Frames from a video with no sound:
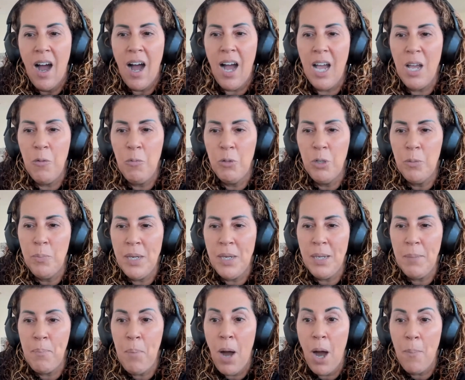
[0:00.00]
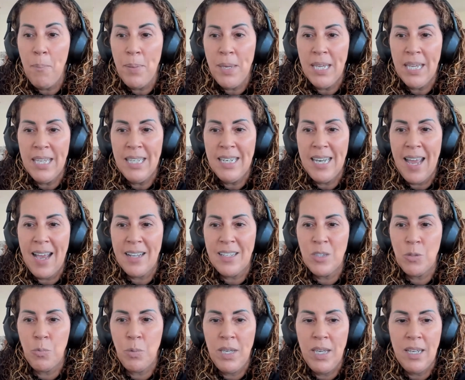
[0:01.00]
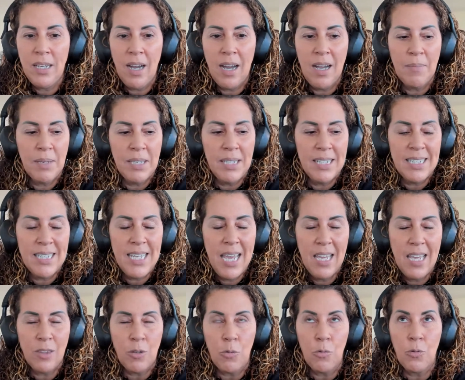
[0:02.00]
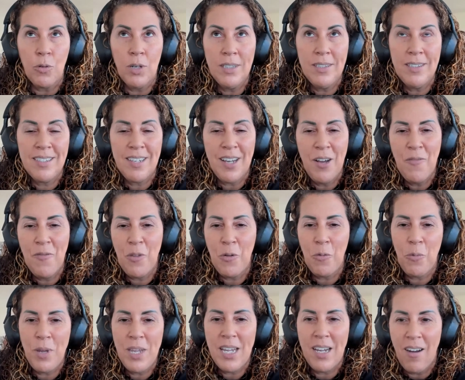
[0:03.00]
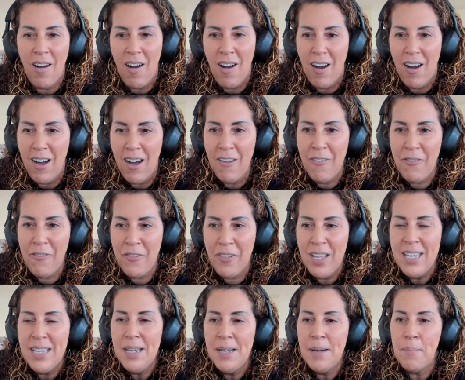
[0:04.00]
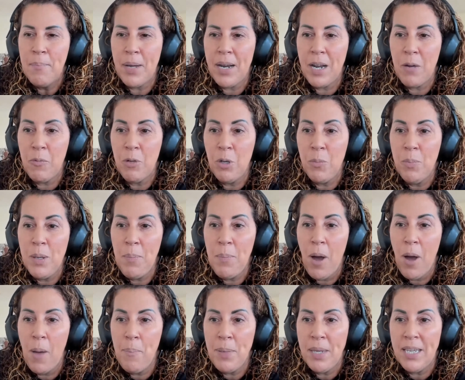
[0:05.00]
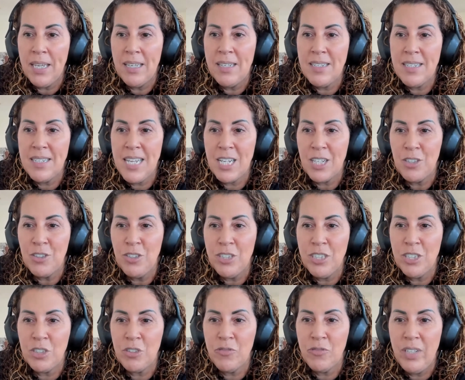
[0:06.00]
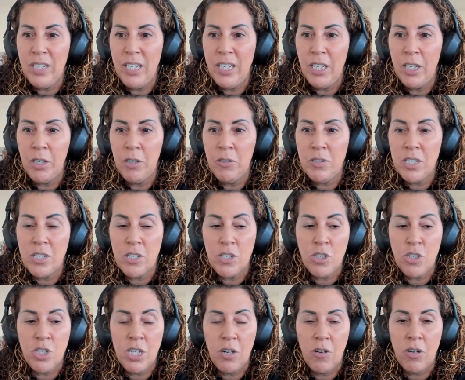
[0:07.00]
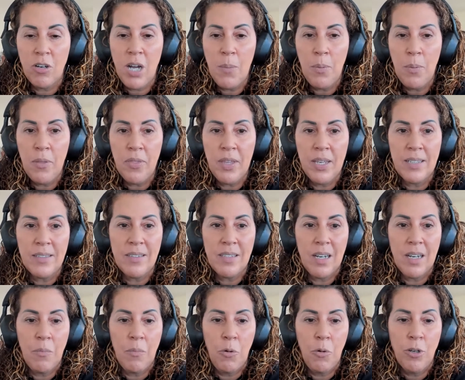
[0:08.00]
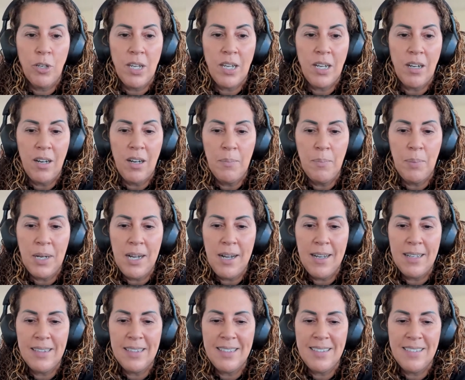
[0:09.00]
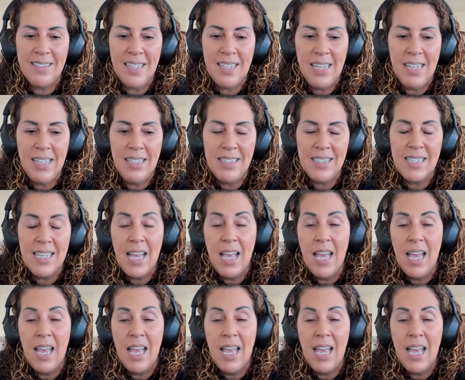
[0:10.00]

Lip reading: I will be popping in next week. I'm going to take the rest of the week off, but I will be popping in to take a look at your videos and to share a couple things that I'm working on behind the scenes.